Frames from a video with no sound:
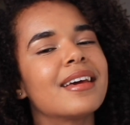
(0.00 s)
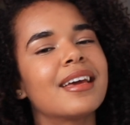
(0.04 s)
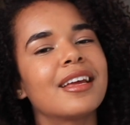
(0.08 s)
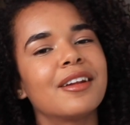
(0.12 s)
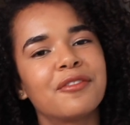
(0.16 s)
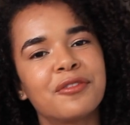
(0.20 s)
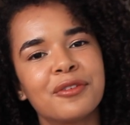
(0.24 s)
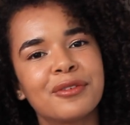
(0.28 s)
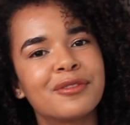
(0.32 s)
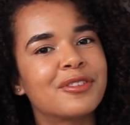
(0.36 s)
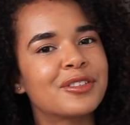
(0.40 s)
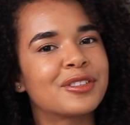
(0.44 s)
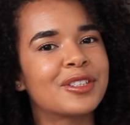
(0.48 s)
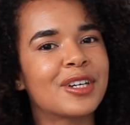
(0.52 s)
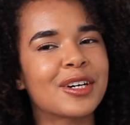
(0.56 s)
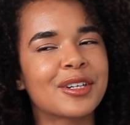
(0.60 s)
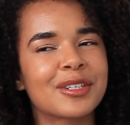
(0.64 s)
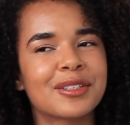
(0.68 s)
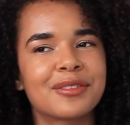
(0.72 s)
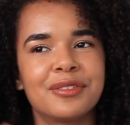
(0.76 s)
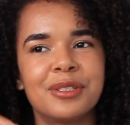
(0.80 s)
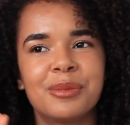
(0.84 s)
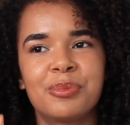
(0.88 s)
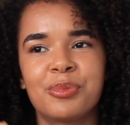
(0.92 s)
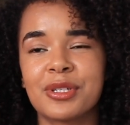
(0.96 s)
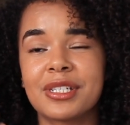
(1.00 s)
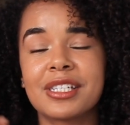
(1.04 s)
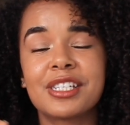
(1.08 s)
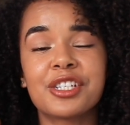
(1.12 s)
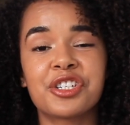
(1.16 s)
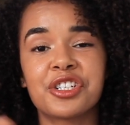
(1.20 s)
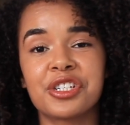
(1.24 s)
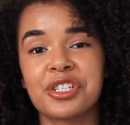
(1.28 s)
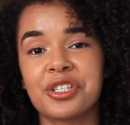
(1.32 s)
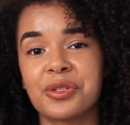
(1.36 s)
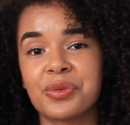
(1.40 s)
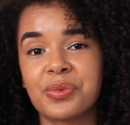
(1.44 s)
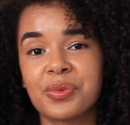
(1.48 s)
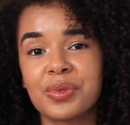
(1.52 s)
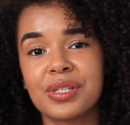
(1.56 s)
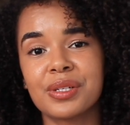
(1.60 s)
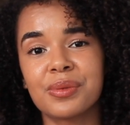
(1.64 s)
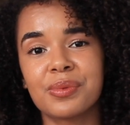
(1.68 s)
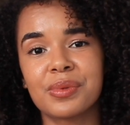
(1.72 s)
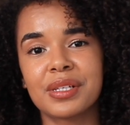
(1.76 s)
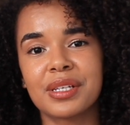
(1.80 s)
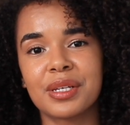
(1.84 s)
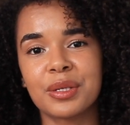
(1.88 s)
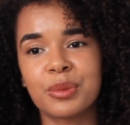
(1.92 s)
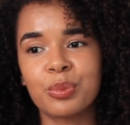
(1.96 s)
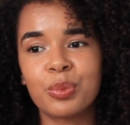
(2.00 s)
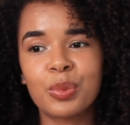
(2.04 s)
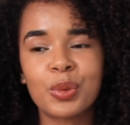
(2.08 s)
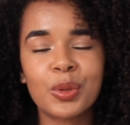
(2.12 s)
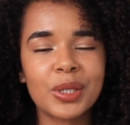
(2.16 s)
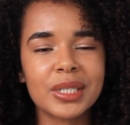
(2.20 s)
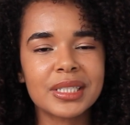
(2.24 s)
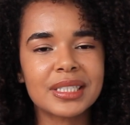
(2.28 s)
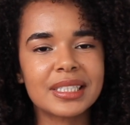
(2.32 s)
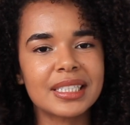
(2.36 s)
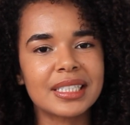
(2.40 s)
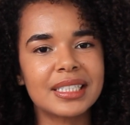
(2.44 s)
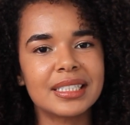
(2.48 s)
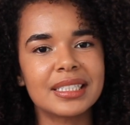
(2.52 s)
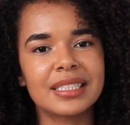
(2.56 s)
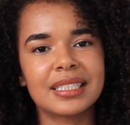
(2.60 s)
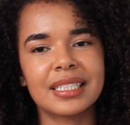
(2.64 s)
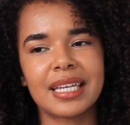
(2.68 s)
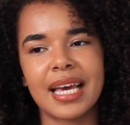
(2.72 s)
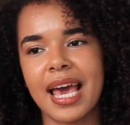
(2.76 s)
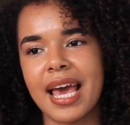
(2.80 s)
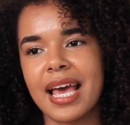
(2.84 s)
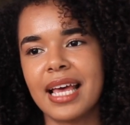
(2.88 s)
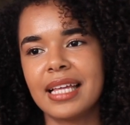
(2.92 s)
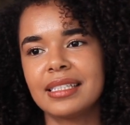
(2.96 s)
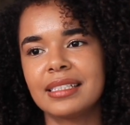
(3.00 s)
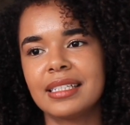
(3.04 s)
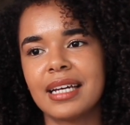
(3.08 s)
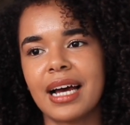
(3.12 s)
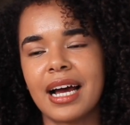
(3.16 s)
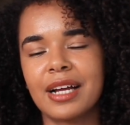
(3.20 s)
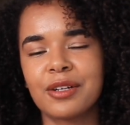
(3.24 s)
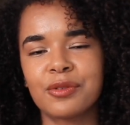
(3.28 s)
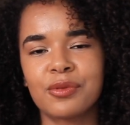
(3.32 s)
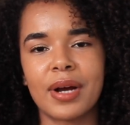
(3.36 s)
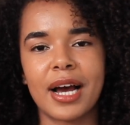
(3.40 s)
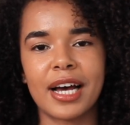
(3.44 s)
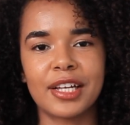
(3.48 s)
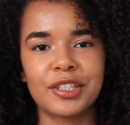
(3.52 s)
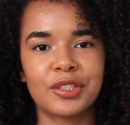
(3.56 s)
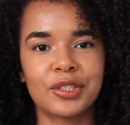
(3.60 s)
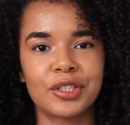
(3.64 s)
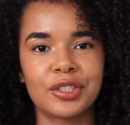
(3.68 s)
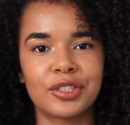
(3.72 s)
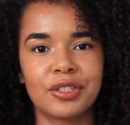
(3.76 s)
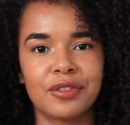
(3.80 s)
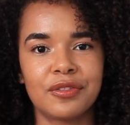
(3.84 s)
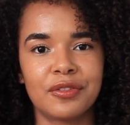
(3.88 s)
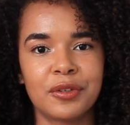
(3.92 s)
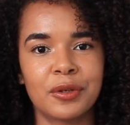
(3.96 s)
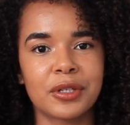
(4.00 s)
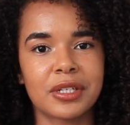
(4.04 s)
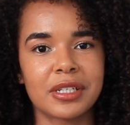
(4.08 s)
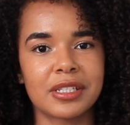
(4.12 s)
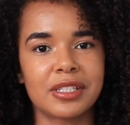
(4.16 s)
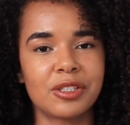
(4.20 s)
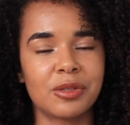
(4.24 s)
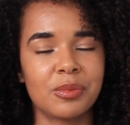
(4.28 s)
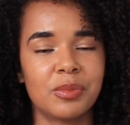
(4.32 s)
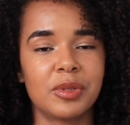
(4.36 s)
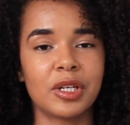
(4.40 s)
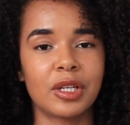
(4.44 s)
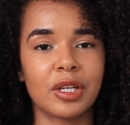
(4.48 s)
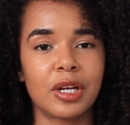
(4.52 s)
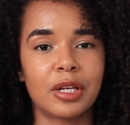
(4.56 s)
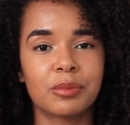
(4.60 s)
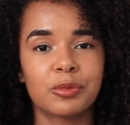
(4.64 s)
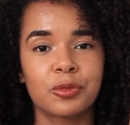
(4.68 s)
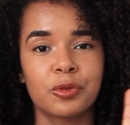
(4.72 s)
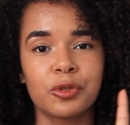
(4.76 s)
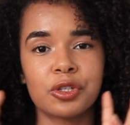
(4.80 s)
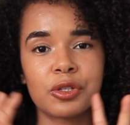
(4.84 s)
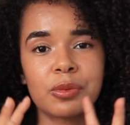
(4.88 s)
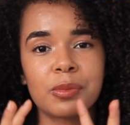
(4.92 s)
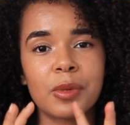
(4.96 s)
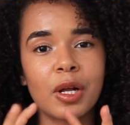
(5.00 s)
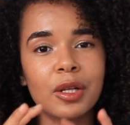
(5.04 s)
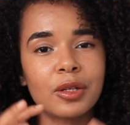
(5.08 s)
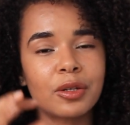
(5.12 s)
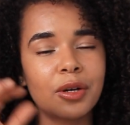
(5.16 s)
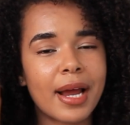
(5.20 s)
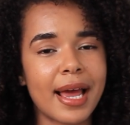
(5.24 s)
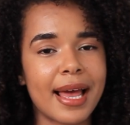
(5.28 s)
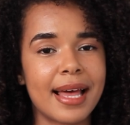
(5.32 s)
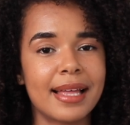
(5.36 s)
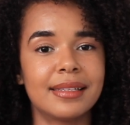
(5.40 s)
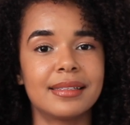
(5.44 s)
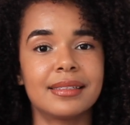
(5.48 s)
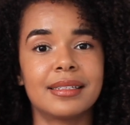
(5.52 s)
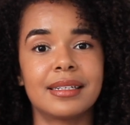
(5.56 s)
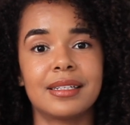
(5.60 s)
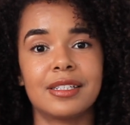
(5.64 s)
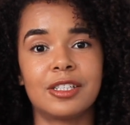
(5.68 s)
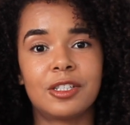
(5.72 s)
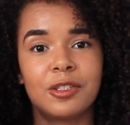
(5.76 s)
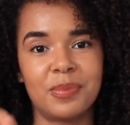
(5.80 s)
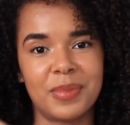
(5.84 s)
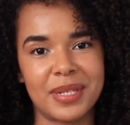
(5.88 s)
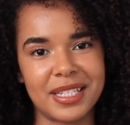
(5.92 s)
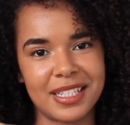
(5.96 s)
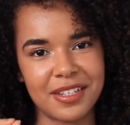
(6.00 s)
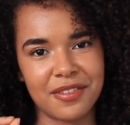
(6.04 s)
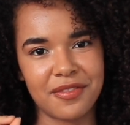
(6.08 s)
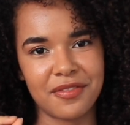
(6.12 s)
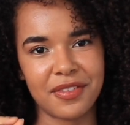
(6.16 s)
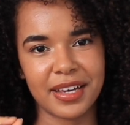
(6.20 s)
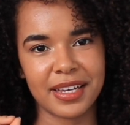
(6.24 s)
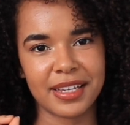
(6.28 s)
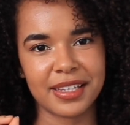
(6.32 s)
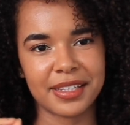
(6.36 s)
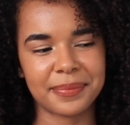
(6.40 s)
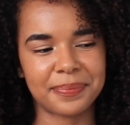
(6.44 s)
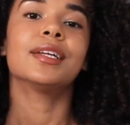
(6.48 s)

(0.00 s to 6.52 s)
In food photography, precision is really, really important, and I'd rather the focus to be a lot more smaller and specific.